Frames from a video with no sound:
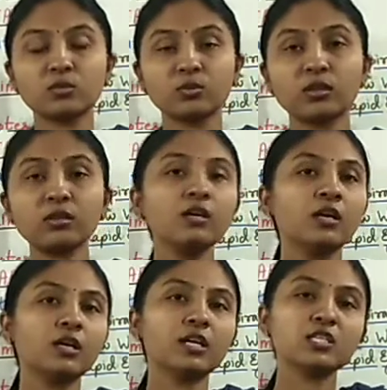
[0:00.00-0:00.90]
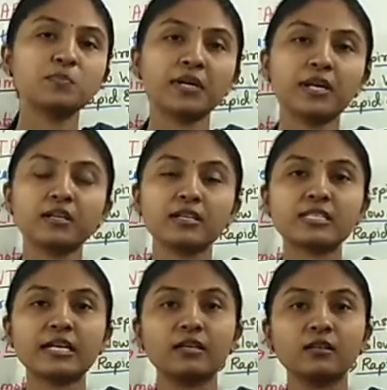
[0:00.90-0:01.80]
to the inspiratory
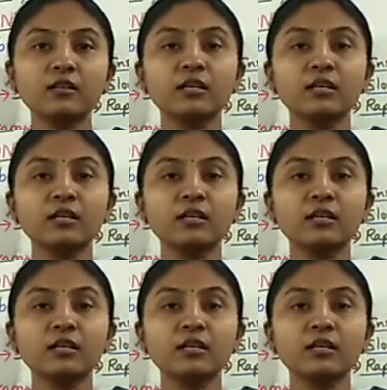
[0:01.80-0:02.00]
center.